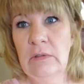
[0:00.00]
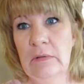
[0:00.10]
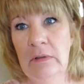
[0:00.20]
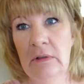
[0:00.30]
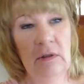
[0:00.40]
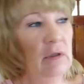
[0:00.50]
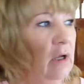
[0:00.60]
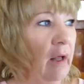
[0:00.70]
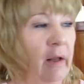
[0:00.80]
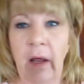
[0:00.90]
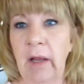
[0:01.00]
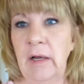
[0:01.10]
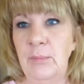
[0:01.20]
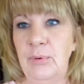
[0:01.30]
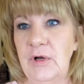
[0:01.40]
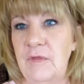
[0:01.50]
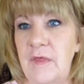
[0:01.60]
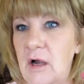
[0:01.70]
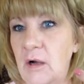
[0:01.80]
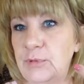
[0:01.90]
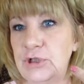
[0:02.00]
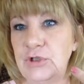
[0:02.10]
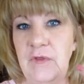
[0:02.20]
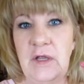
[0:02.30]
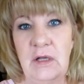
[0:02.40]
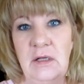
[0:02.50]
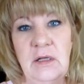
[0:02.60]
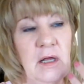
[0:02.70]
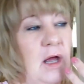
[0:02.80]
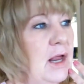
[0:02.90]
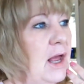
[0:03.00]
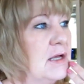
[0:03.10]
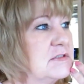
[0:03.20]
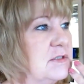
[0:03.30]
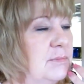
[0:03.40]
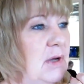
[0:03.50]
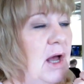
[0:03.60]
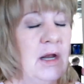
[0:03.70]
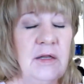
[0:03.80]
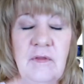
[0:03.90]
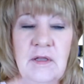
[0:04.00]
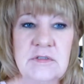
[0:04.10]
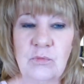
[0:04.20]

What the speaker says: I didn't put it there. I asked them, how did this?